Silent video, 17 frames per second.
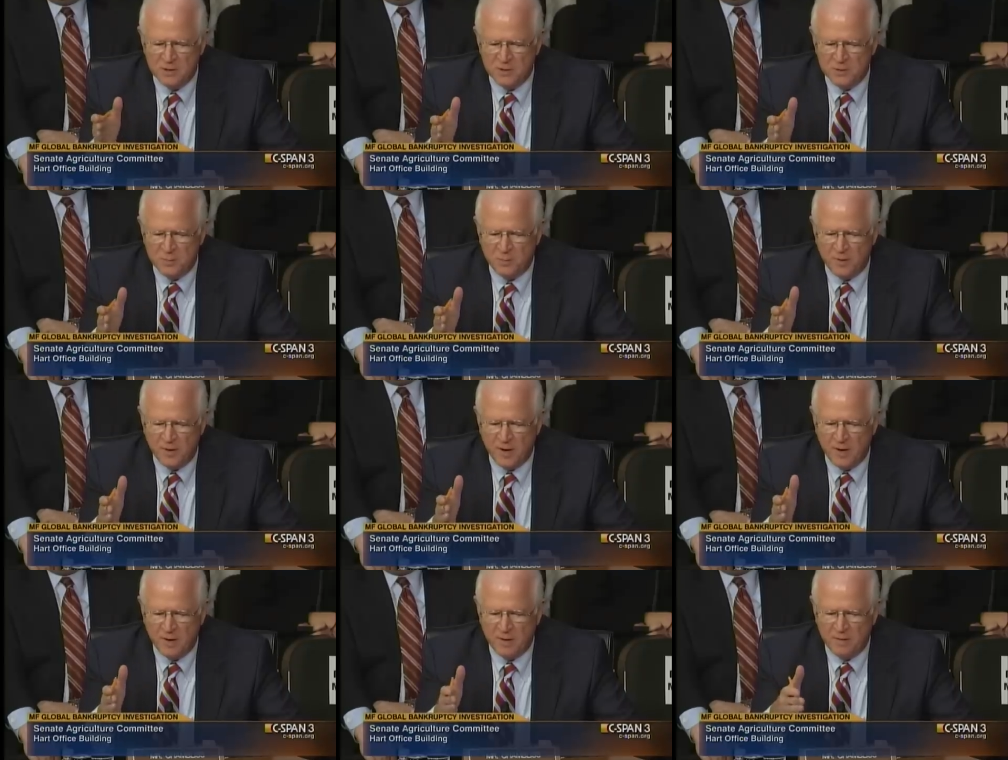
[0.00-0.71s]
just
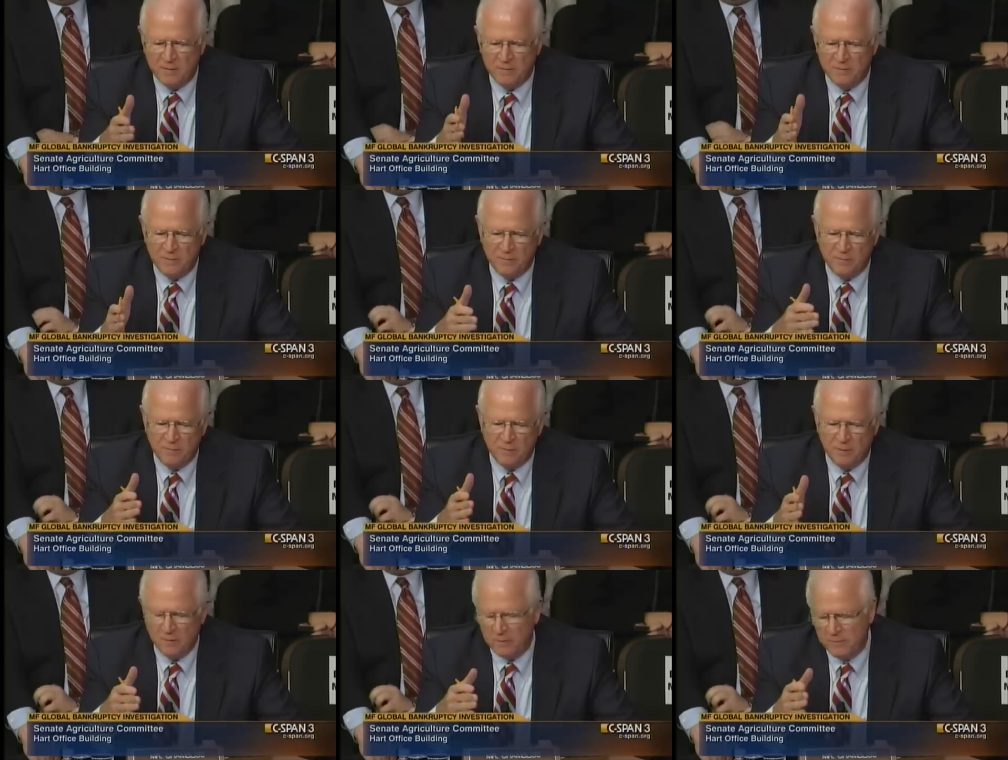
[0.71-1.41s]
prior
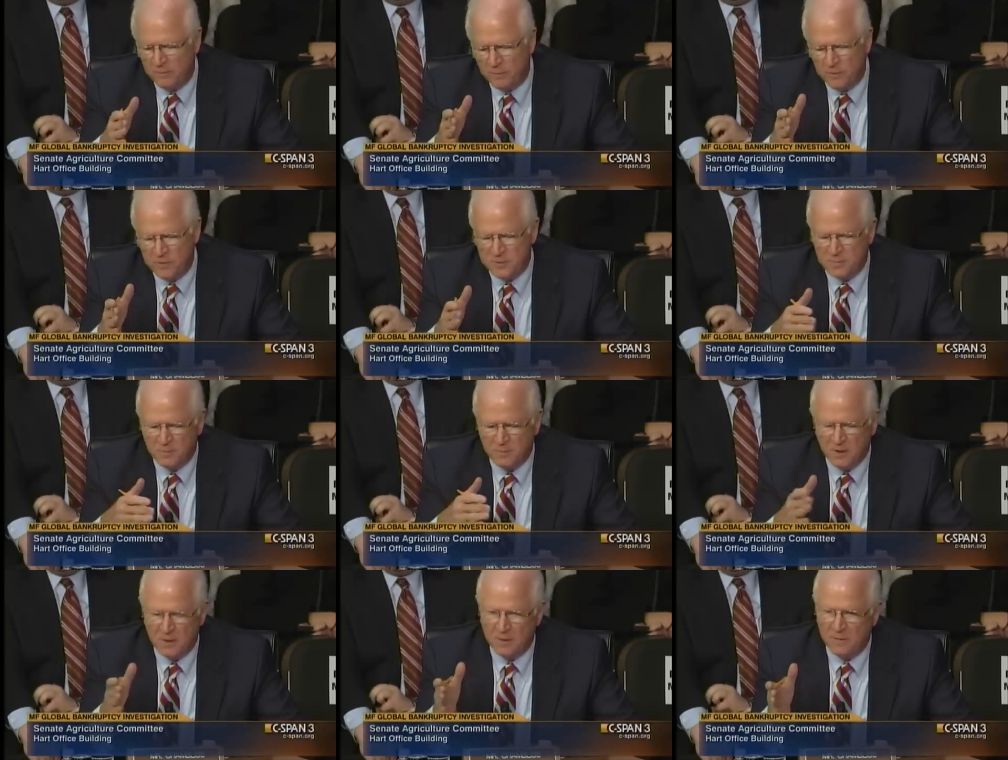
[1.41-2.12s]
to or towards the
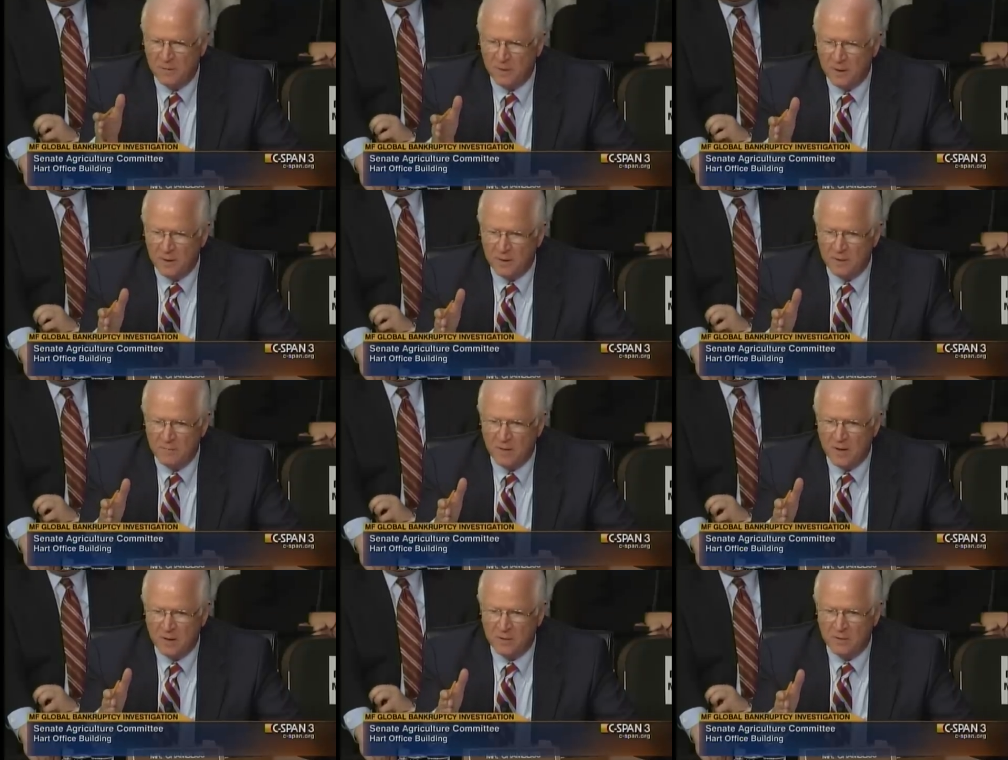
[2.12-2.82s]
middle to the end
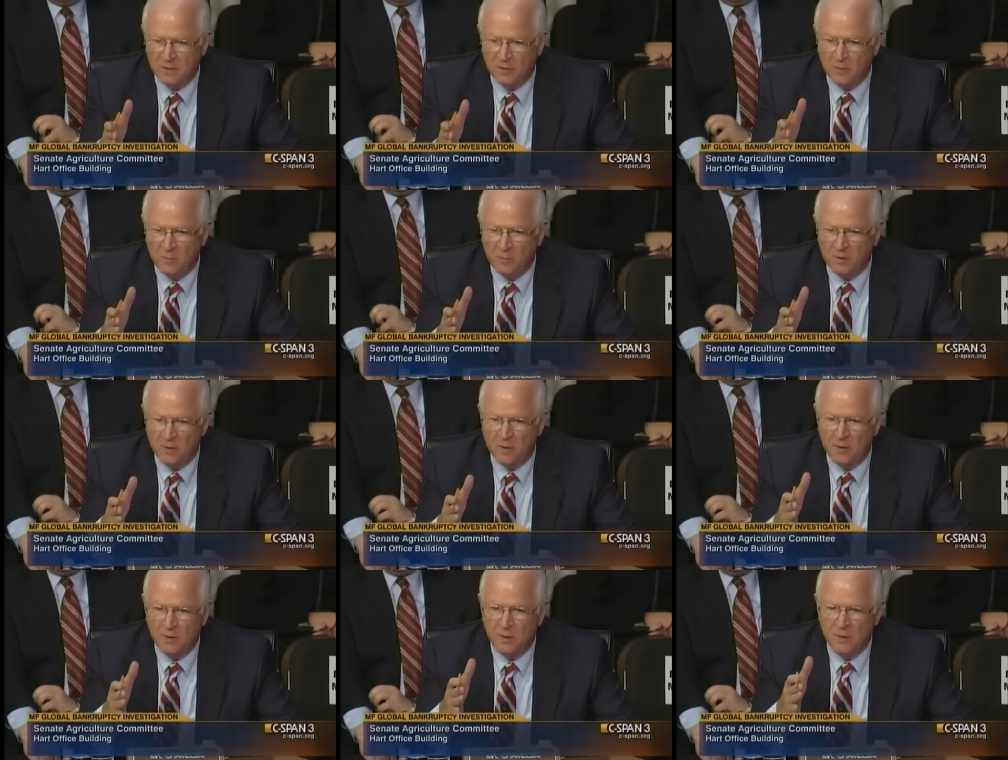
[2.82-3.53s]
of
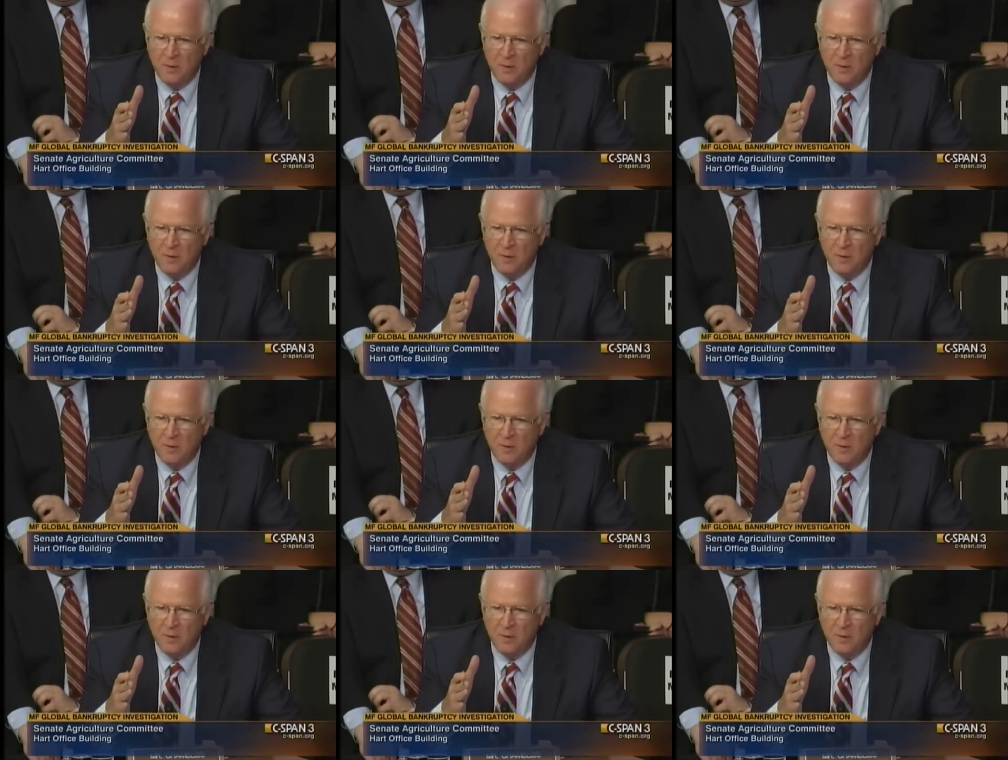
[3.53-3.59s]
October